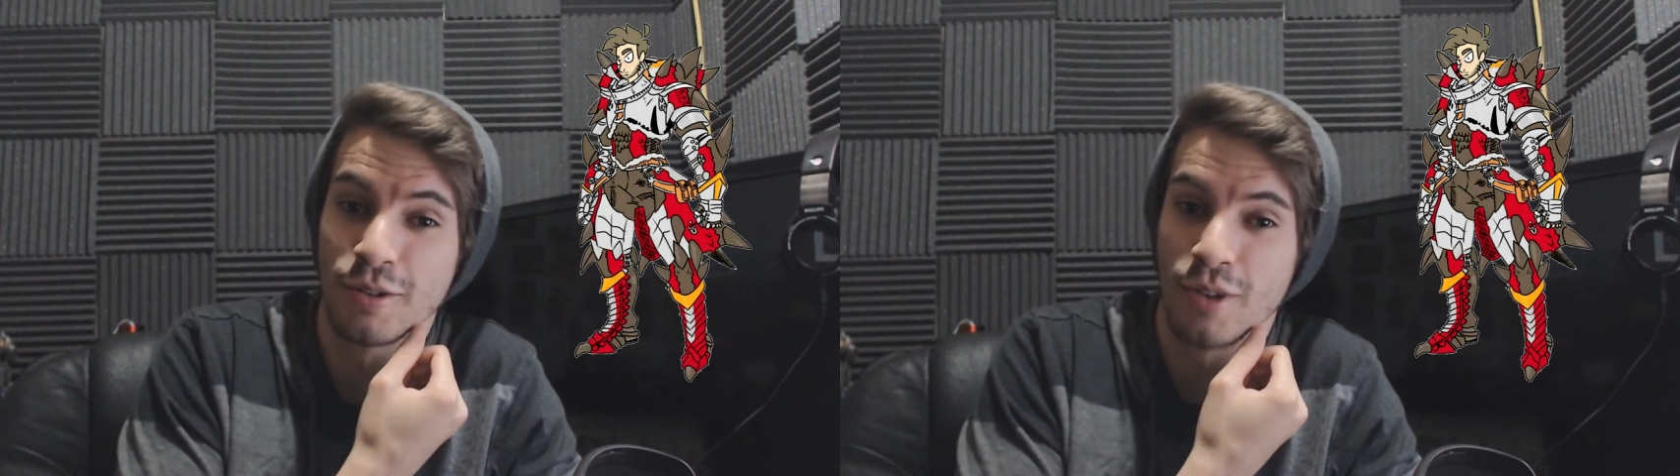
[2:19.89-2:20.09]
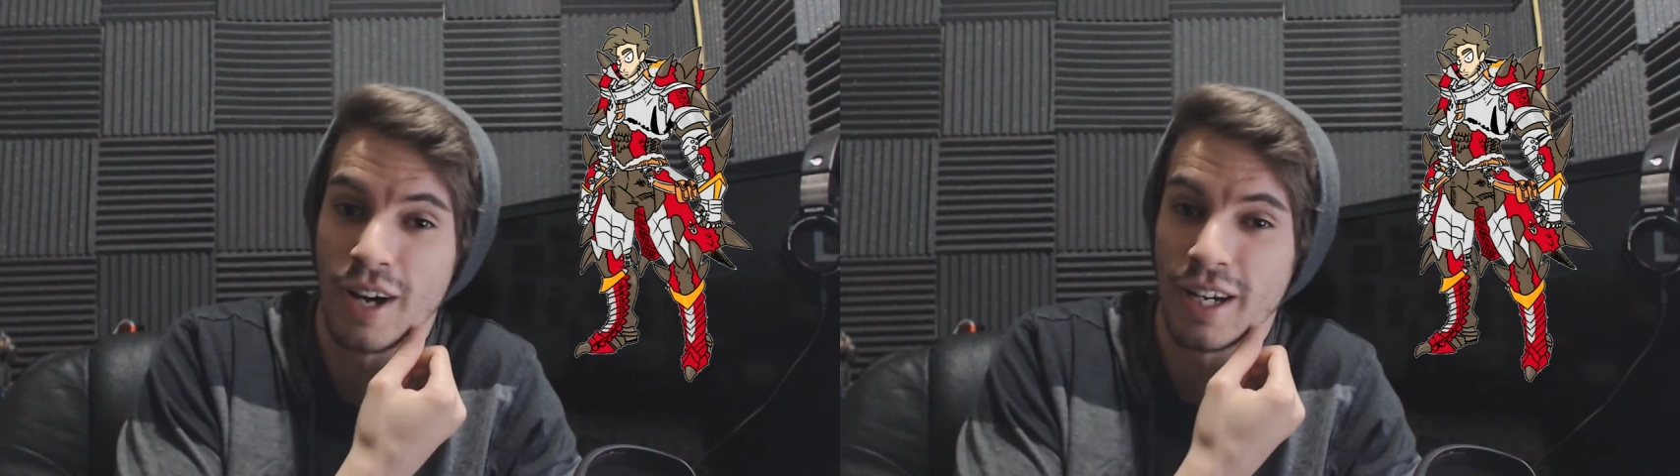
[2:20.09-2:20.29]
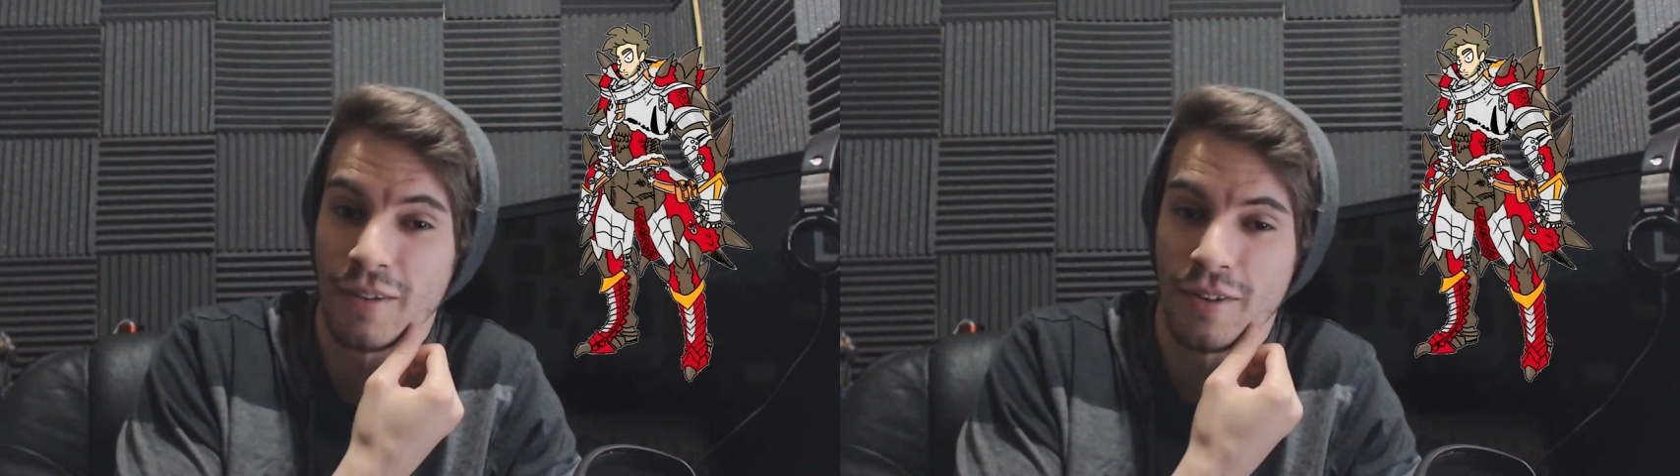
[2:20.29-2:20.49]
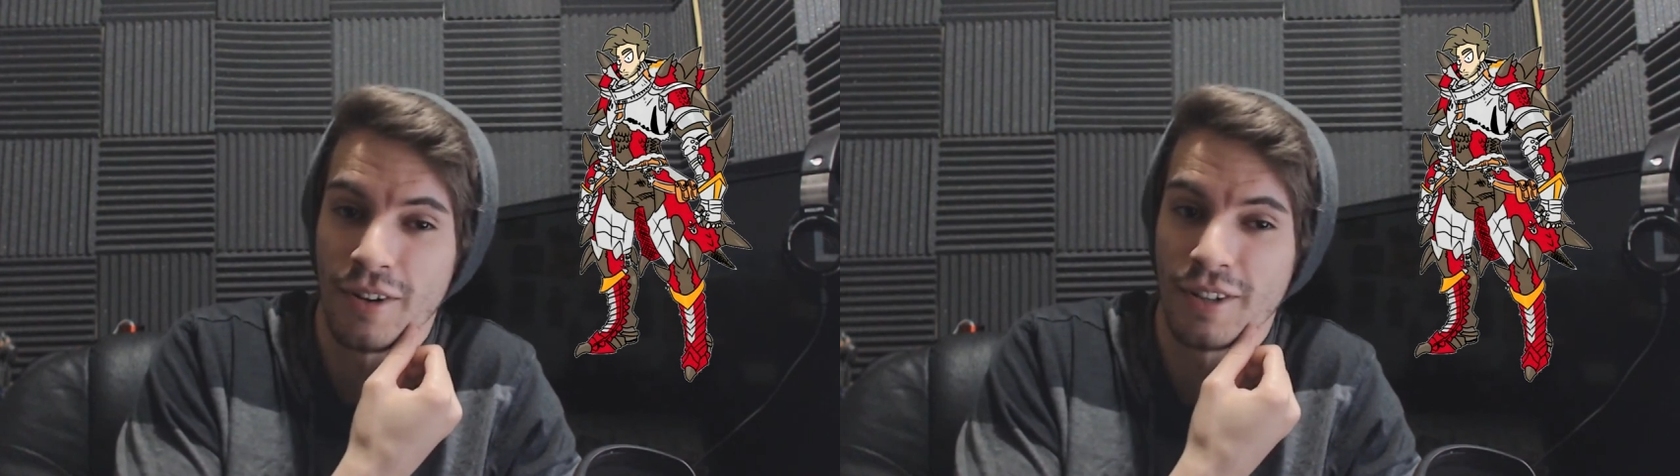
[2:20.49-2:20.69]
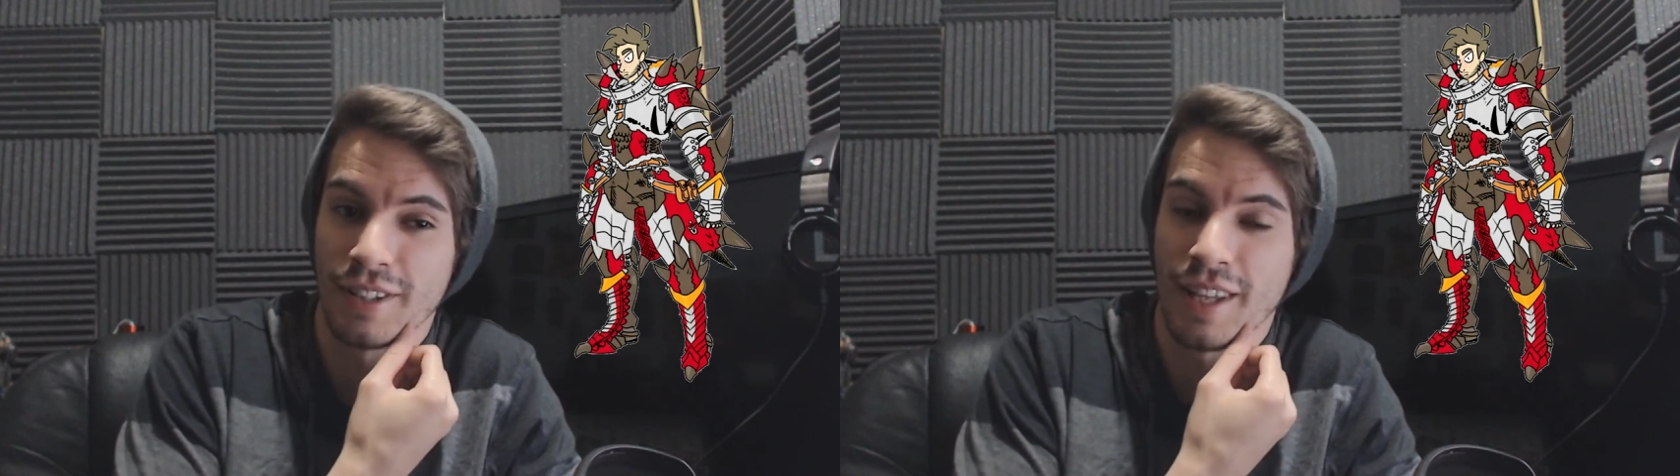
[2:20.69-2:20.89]
drawing of
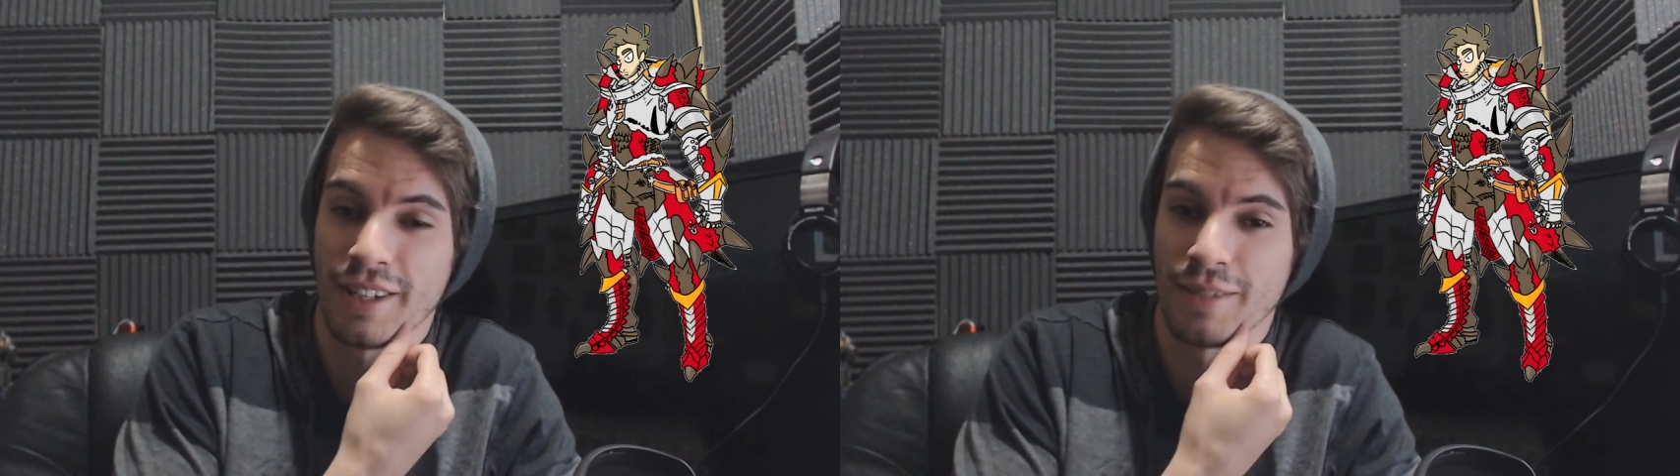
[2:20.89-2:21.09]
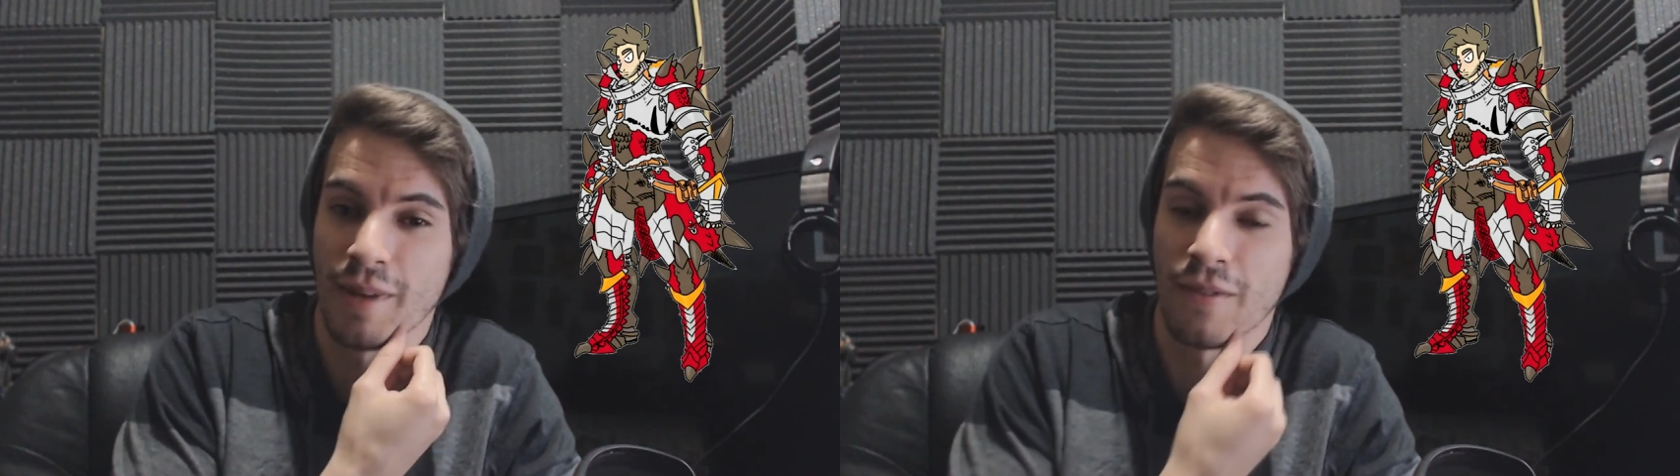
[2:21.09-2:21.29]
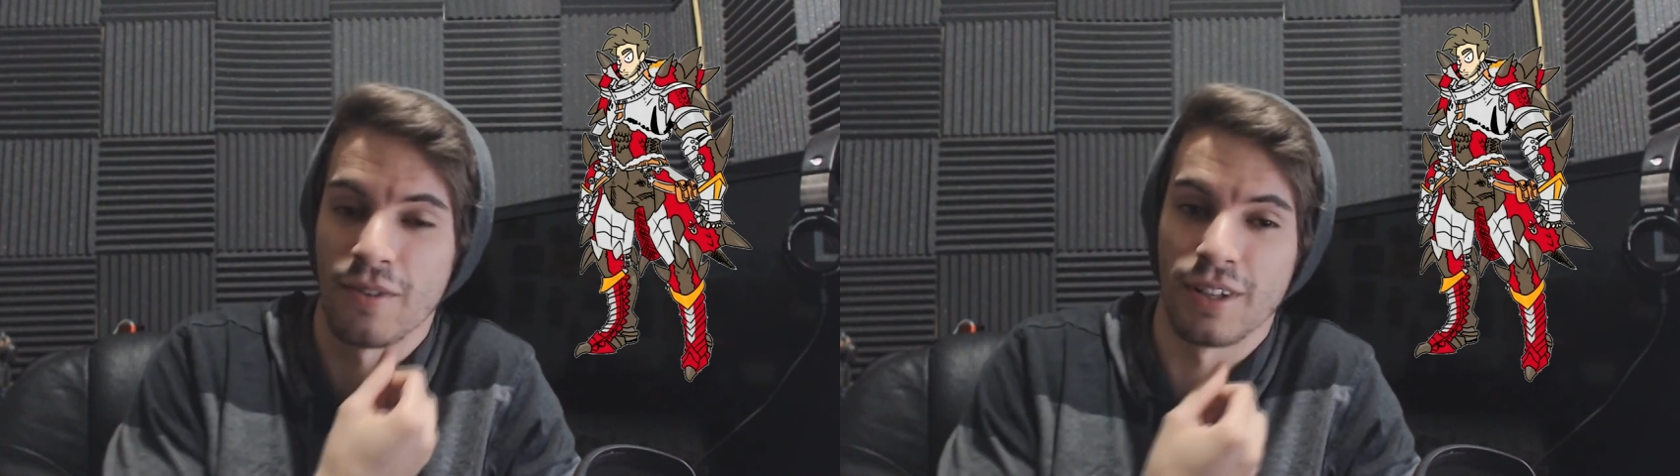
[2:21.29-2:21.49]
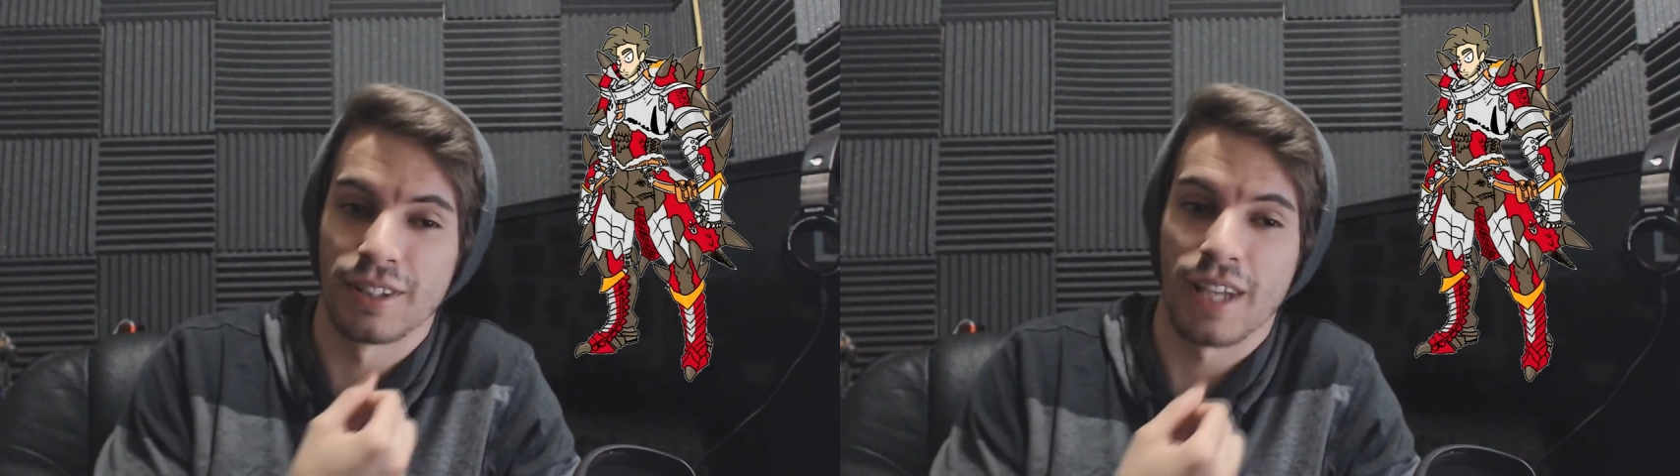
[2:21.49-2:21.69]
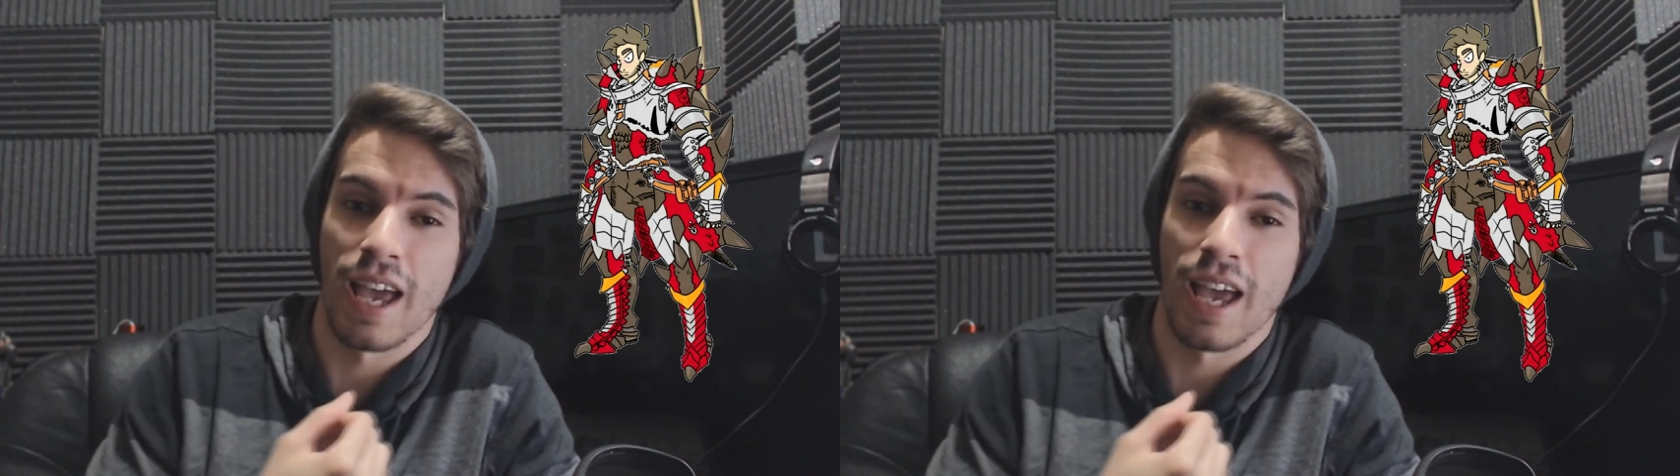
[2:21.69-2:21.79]
hers that she's made for us,